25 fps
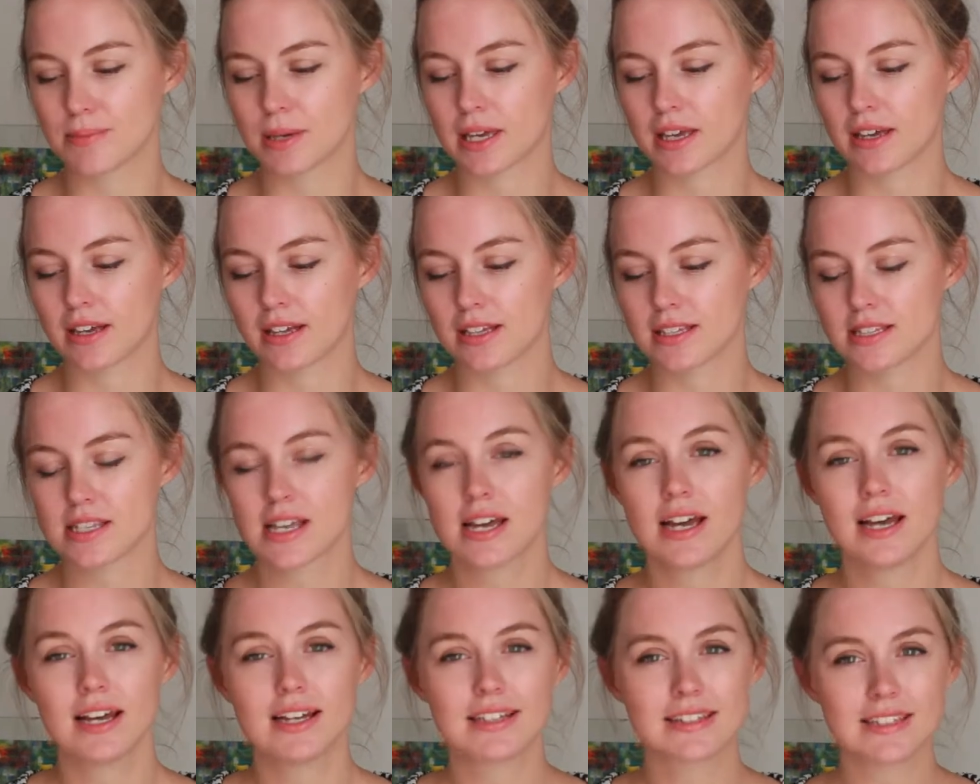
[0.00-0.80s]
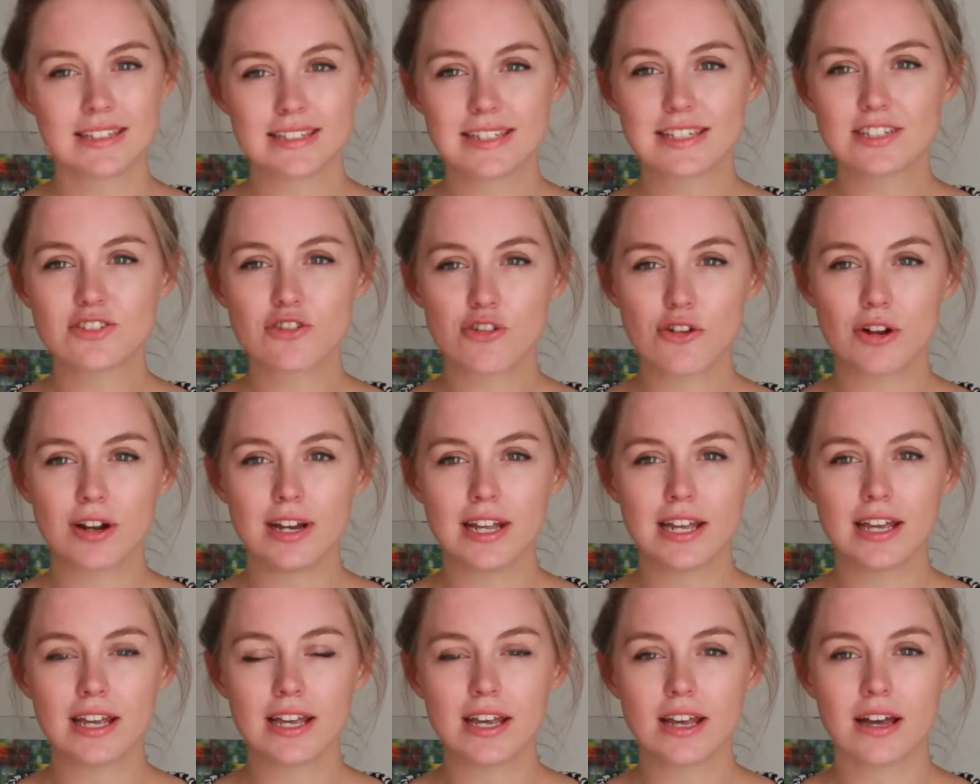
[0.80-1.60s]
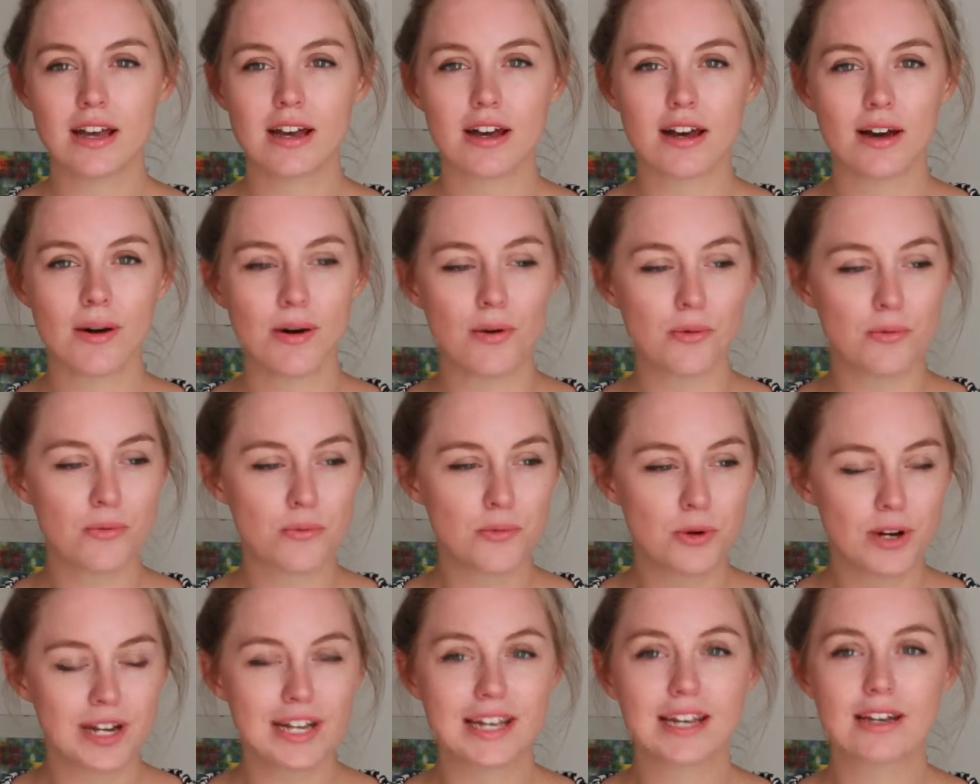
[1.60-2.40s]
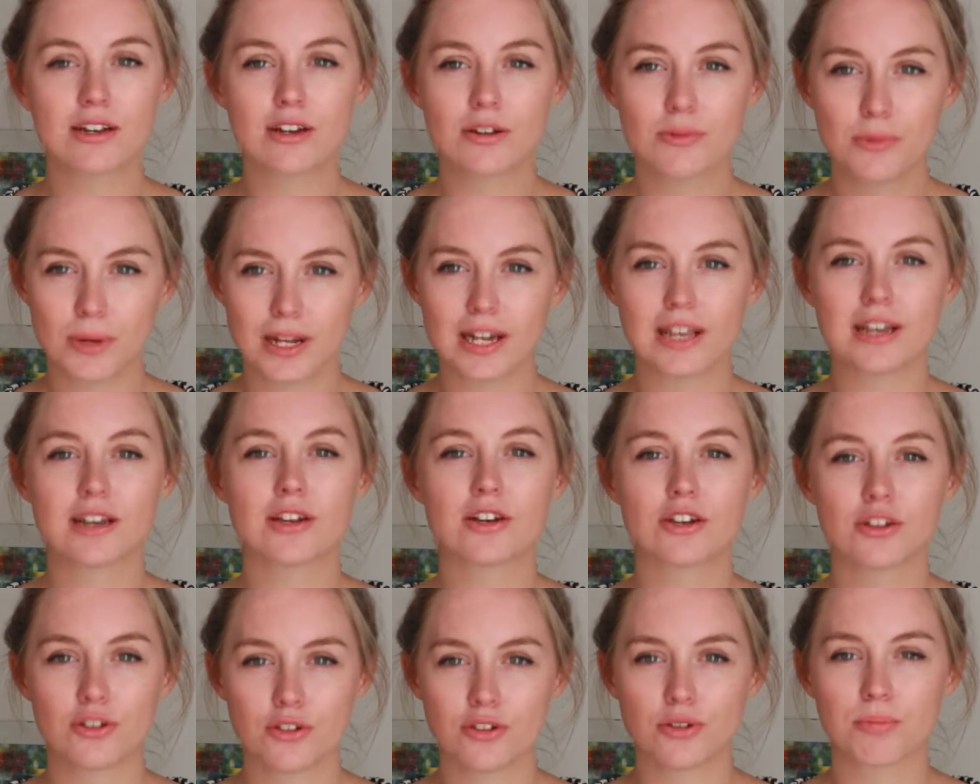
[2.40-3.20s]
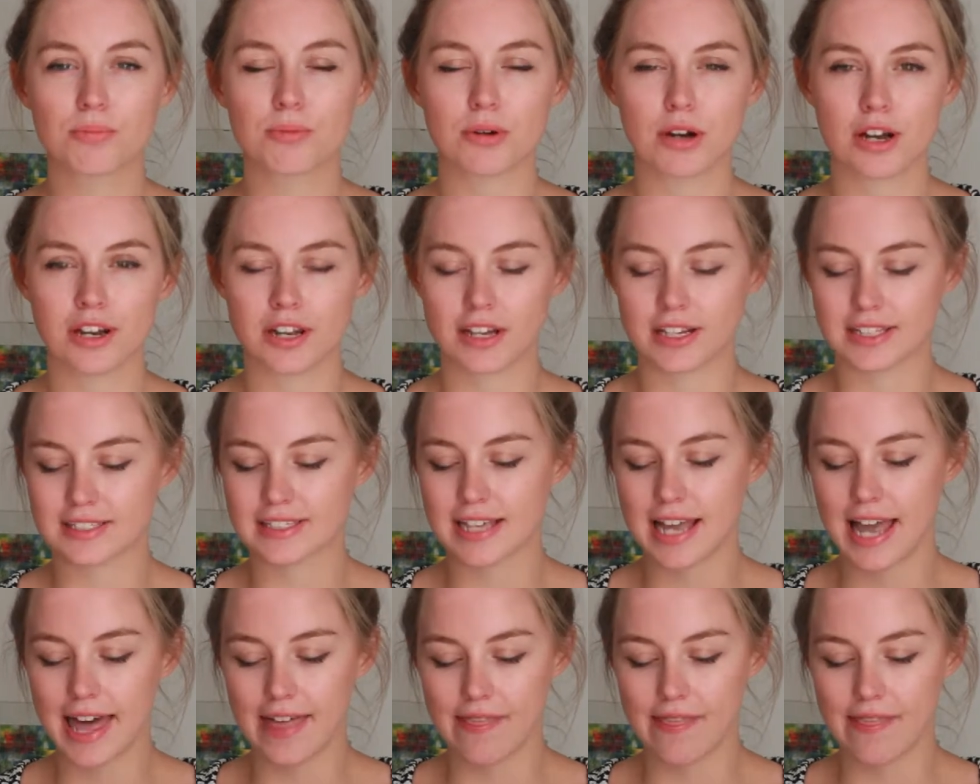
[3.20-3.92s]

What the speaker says: because this is truly a really good product.